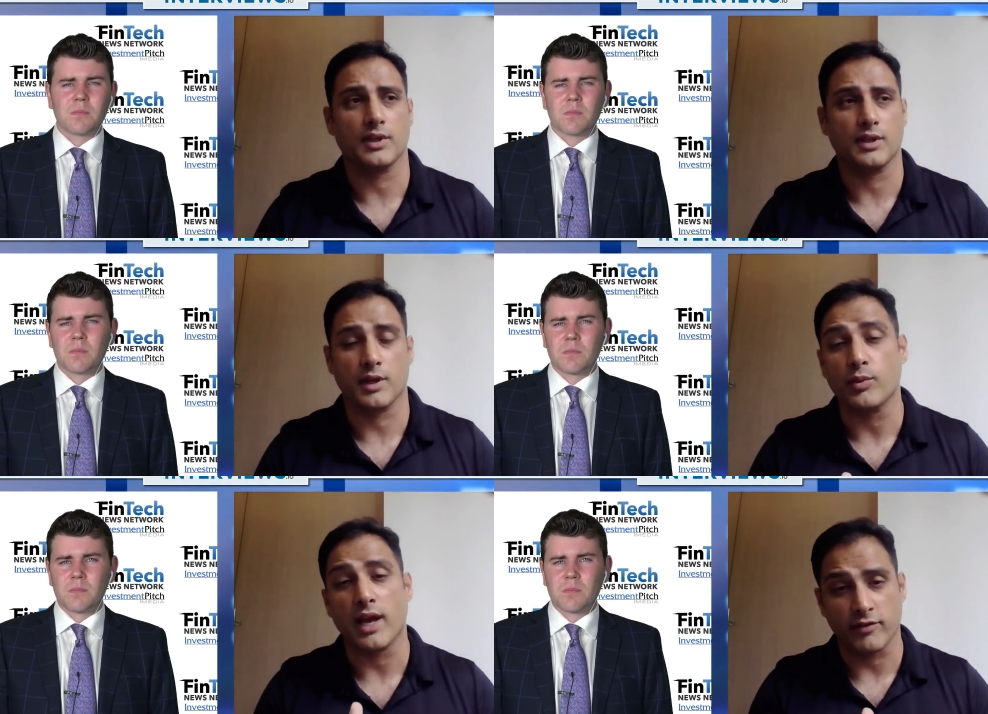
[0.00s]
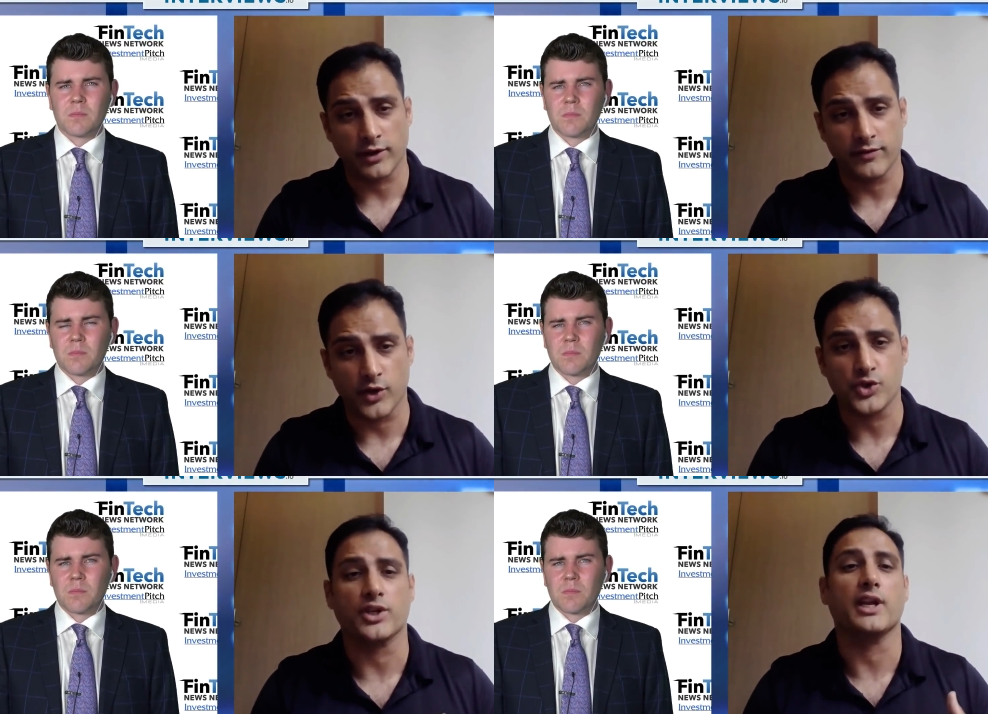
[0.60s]
Speaker 1: they, we have a free
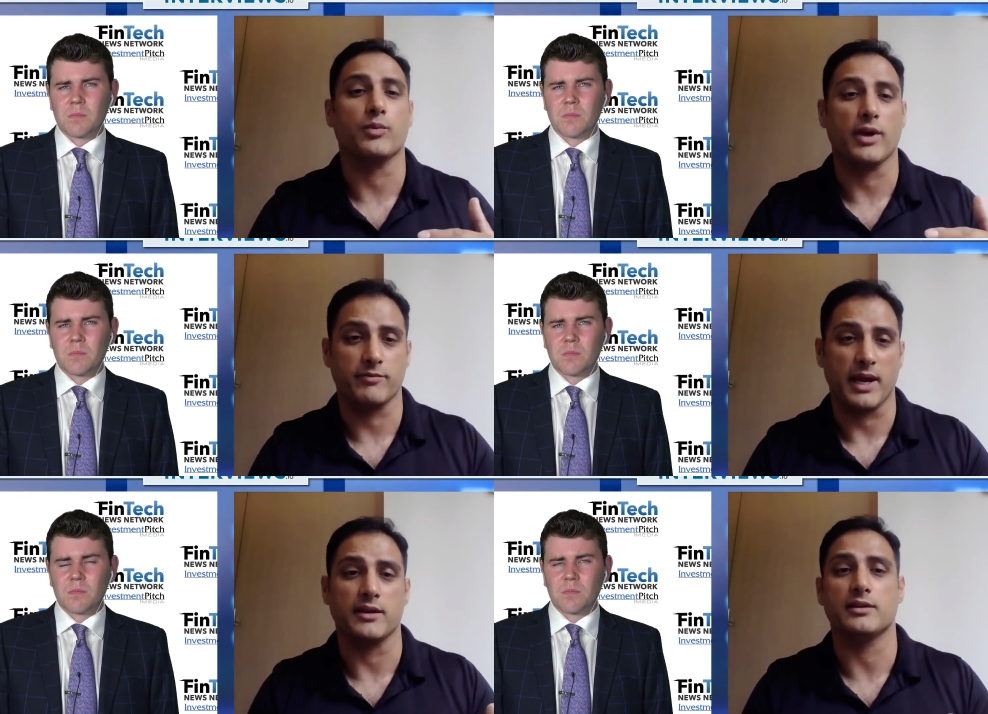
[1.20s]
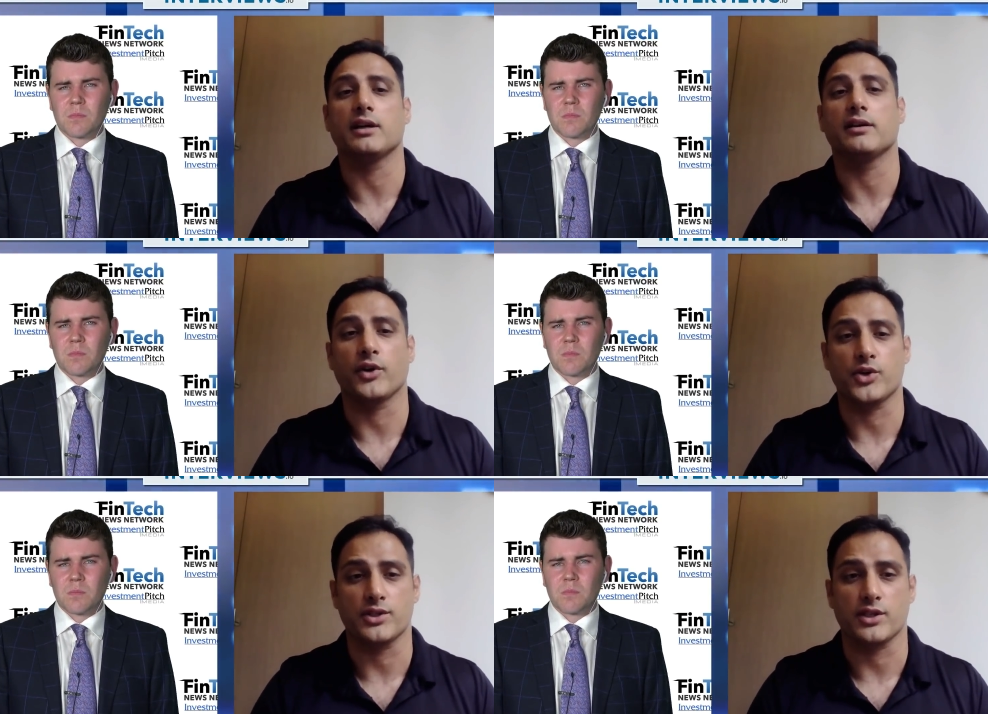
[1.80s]
version and we have paid uh,
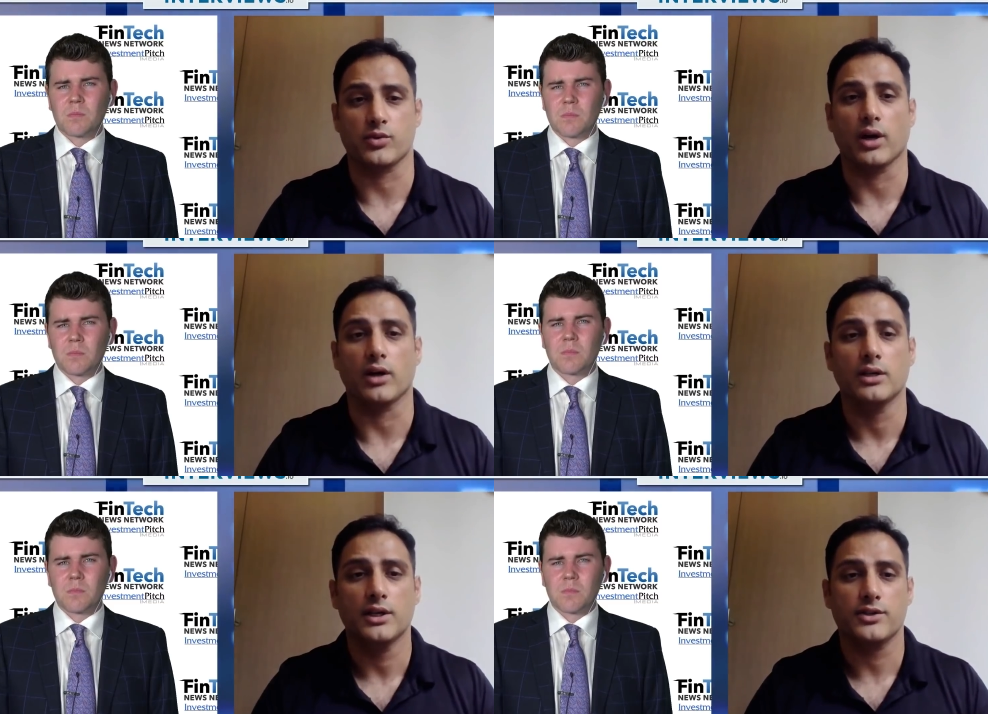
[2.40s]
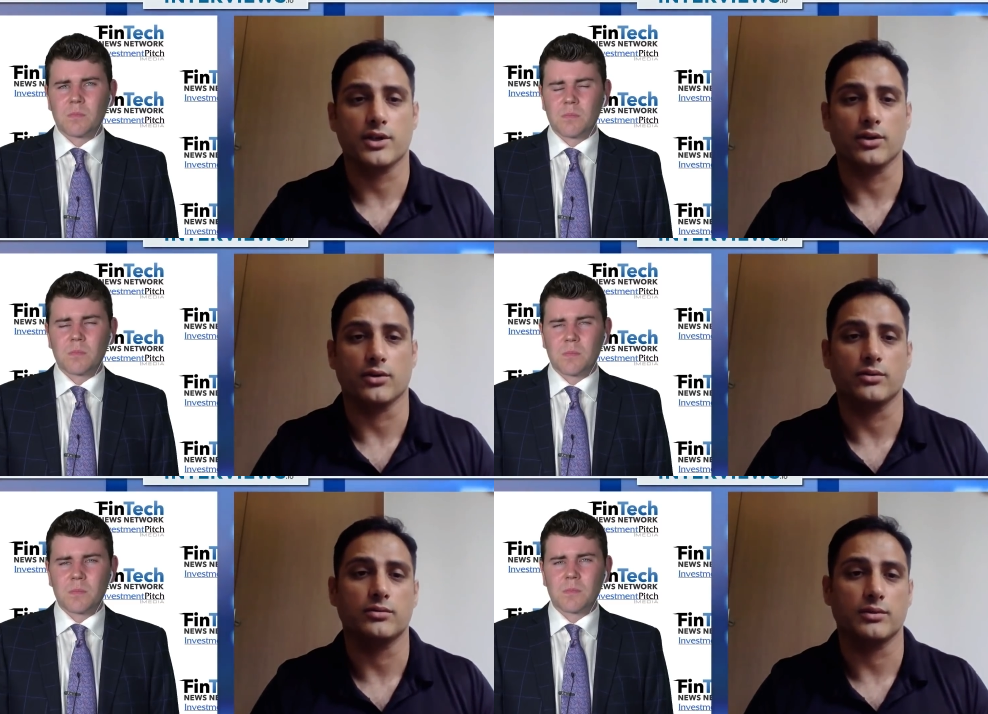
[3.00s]
versions as well.
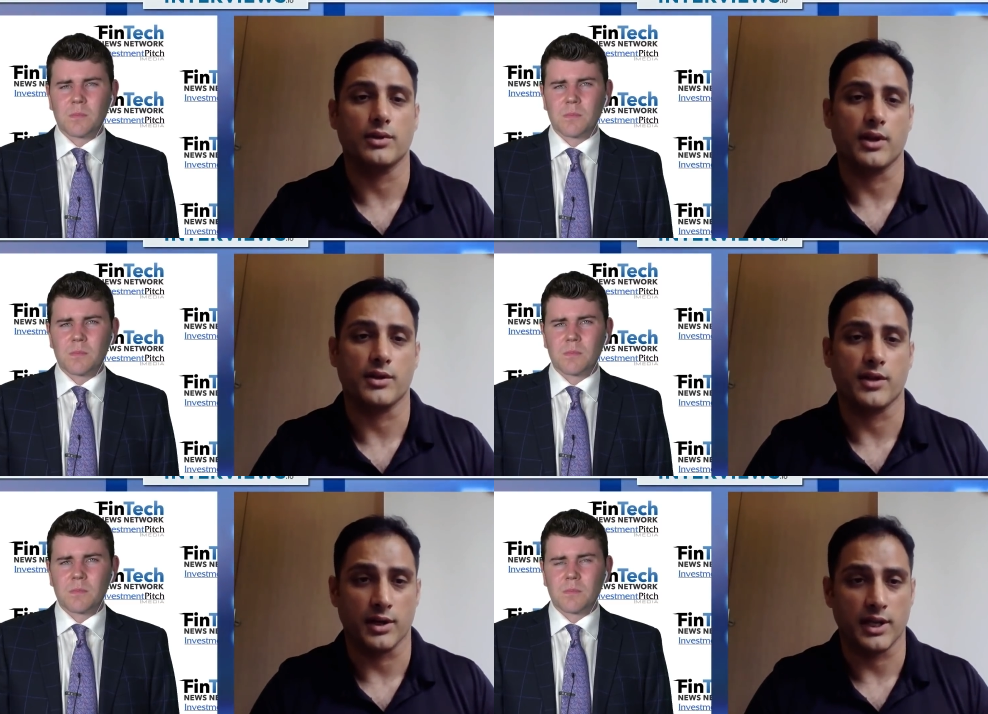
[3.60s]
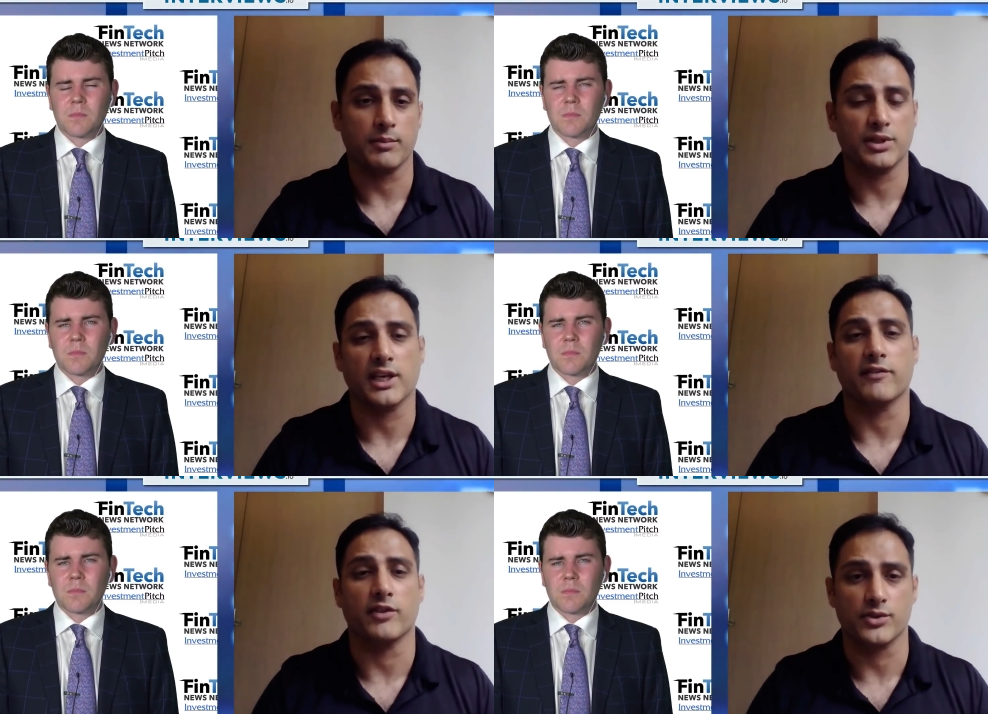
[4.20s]
So they're they're getting
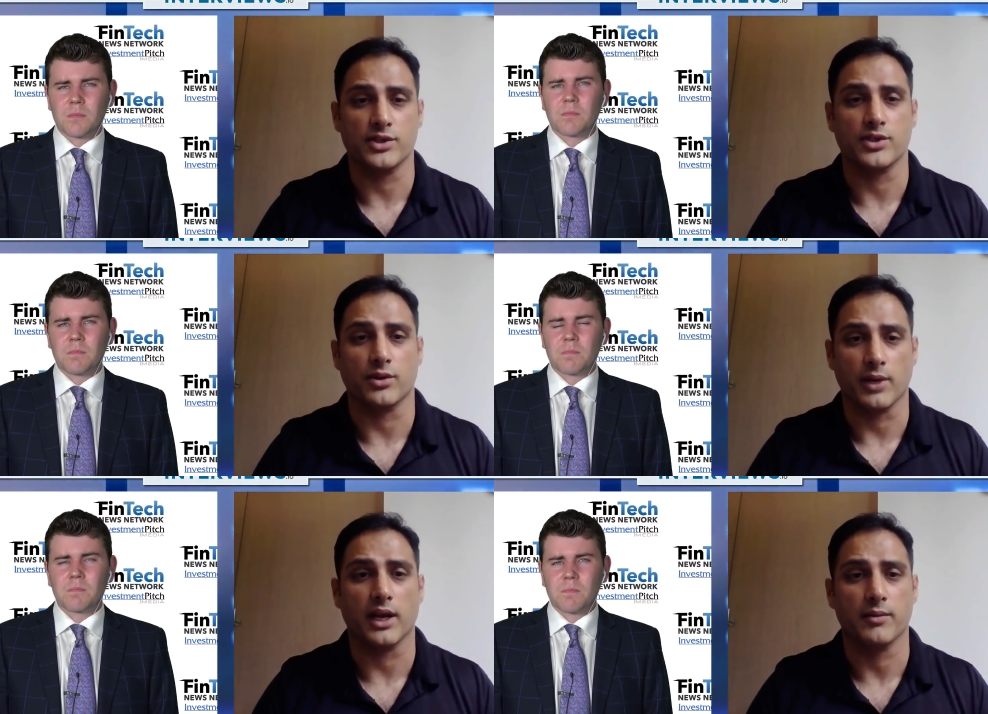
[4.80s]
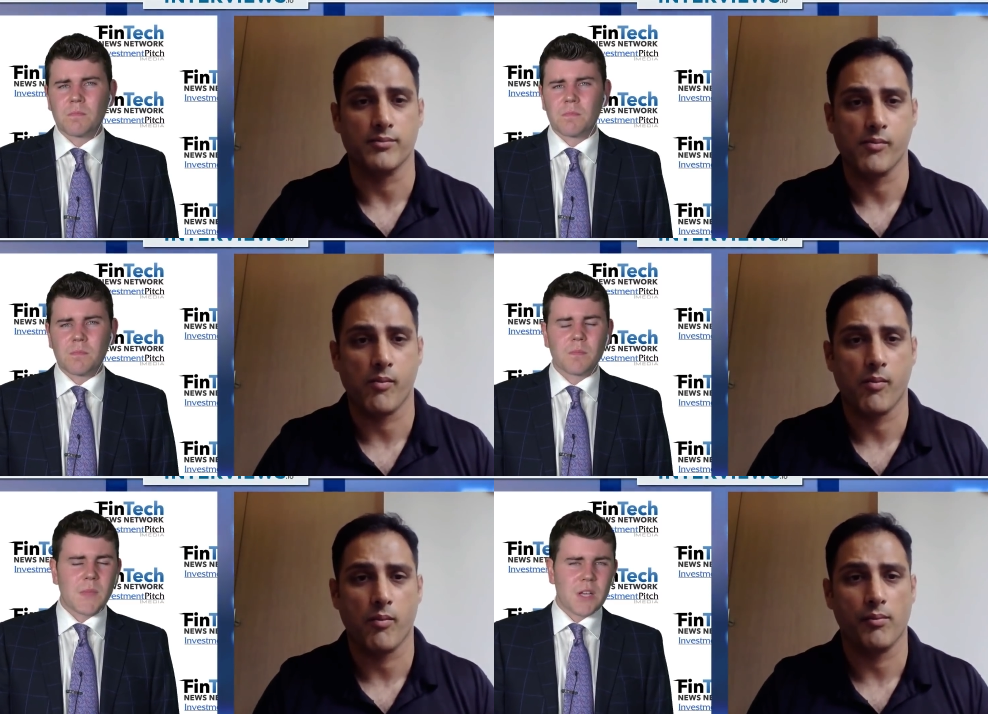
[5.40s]
plenty of usage already.
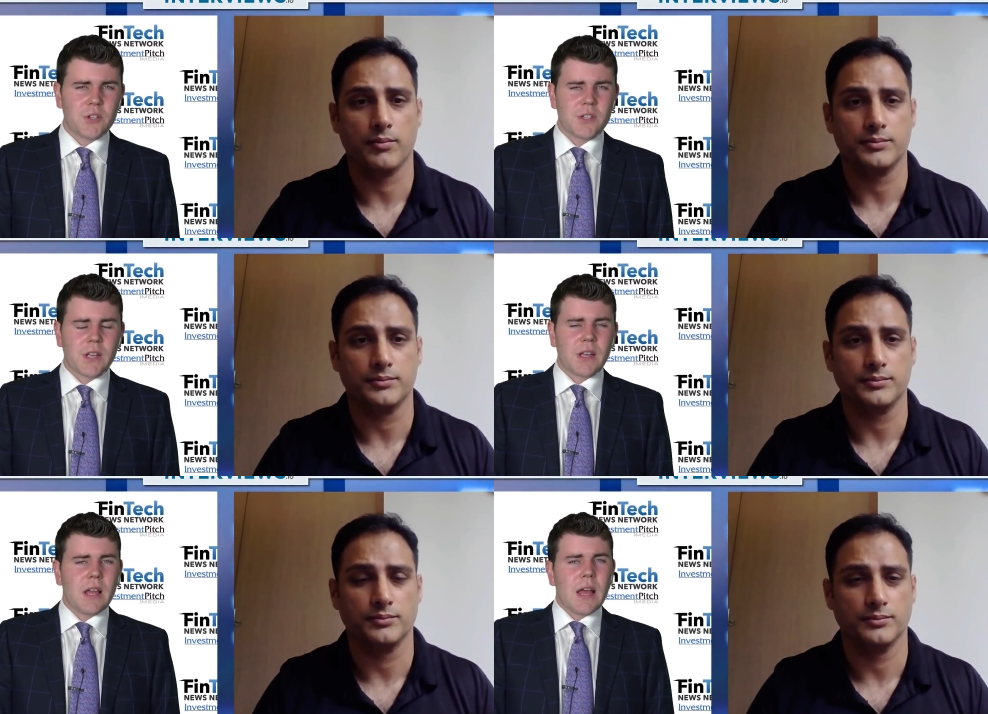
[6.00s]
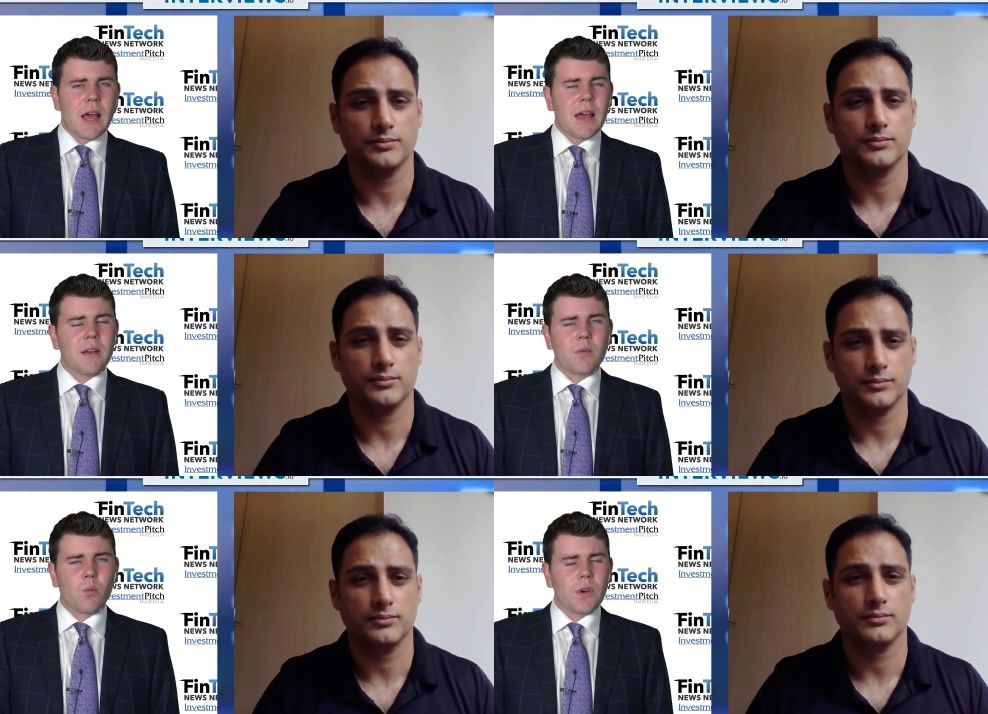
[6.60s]
Speaker 2: Interesting.
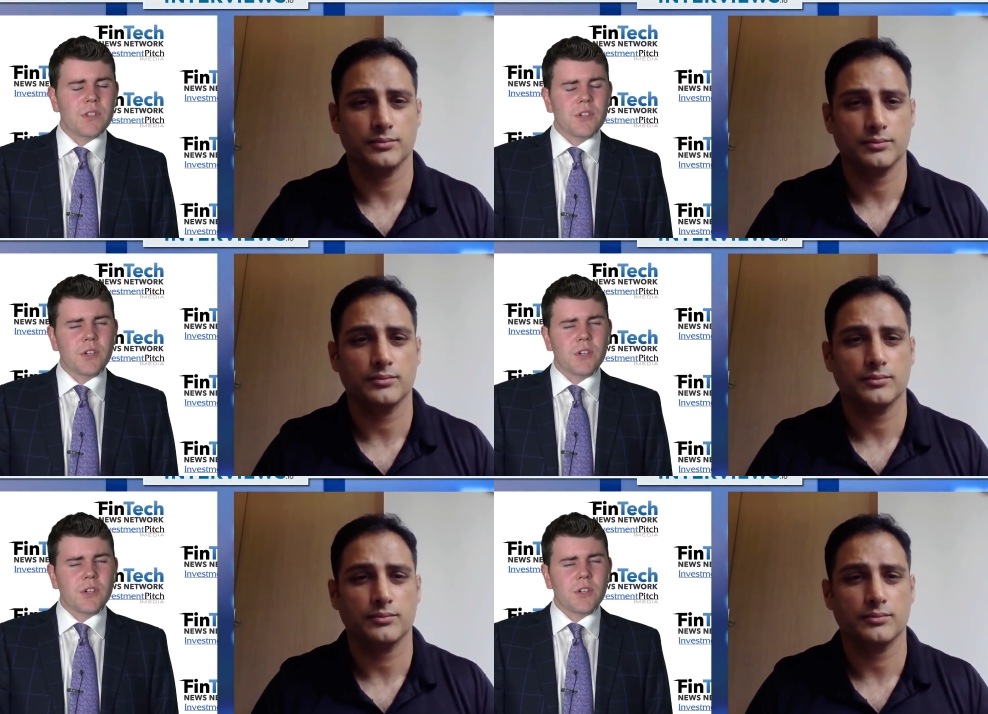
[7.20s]
And what is